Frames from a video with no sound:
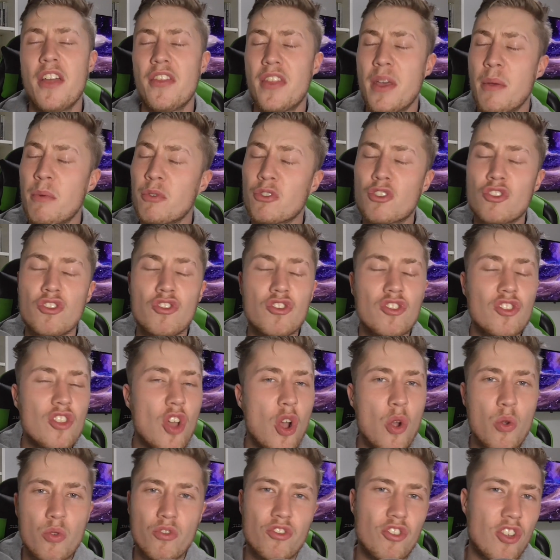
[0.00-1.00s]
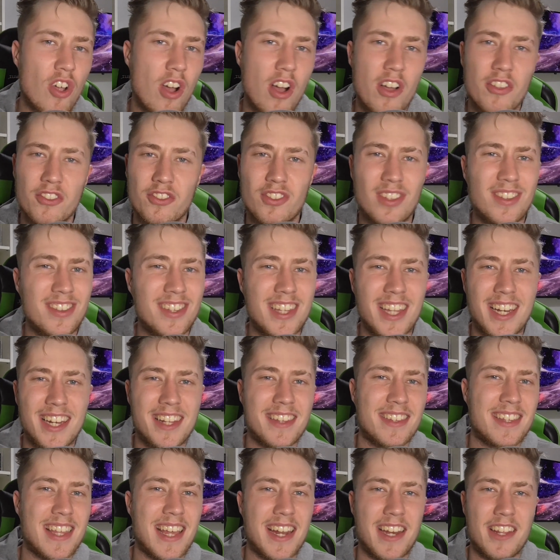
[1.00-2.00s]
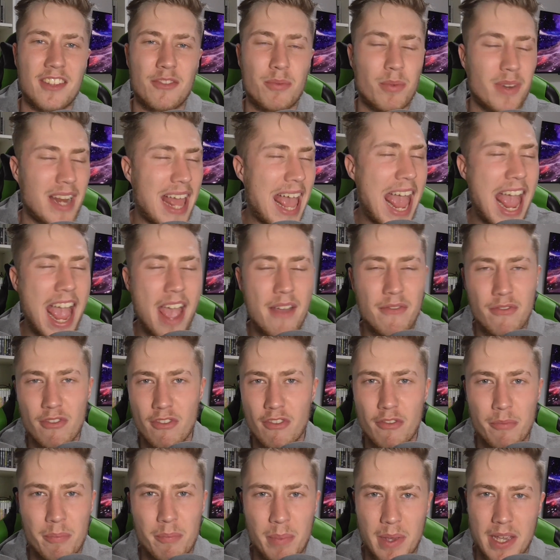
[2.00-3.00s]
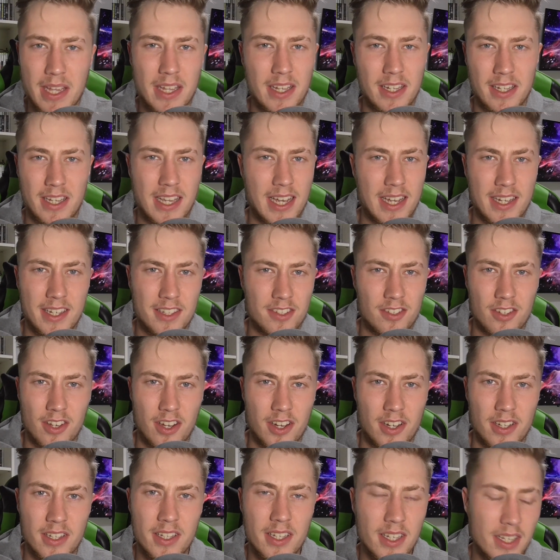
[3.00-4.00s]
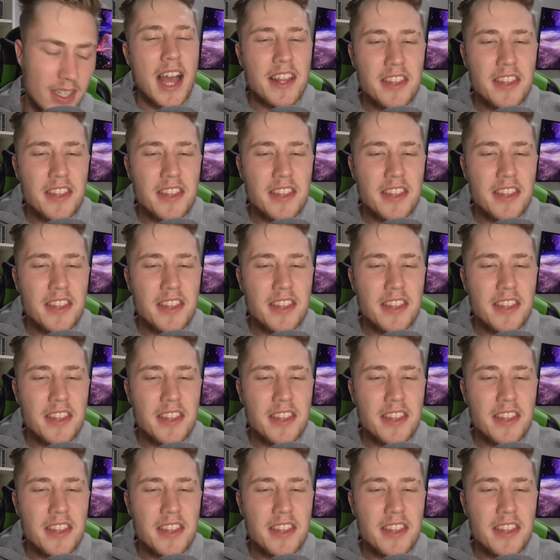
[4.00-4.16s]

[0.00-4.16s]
There was no chance that Dillon Danis would ever have beaten KSI.